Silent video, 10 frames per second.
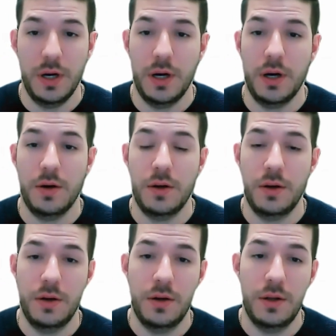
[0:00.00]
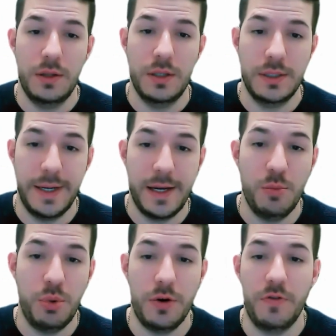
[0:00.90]
The
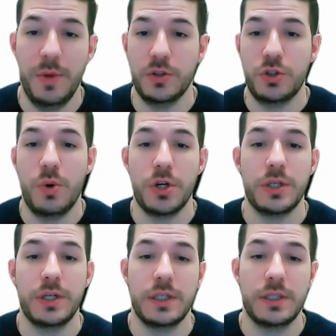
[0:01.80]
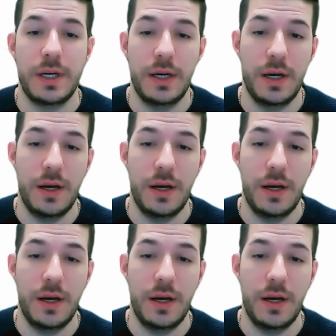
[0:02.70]
second part of Mel's question is,